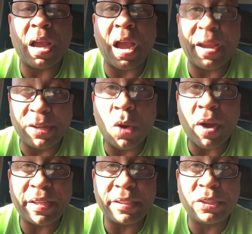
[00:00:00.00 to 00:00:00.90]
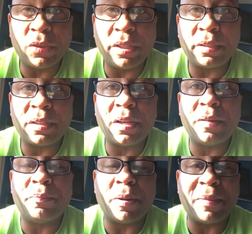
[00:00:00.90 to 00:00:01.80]
I know I can do it,
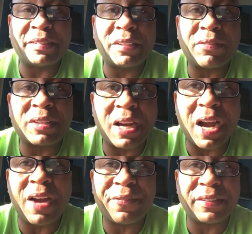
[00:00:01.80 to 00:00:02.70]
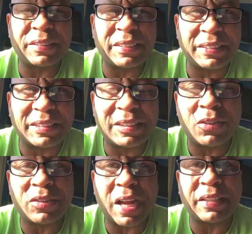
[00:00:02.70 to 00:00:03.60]
but my self-confidence is
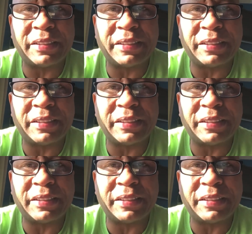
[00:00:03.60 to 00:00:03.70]
still not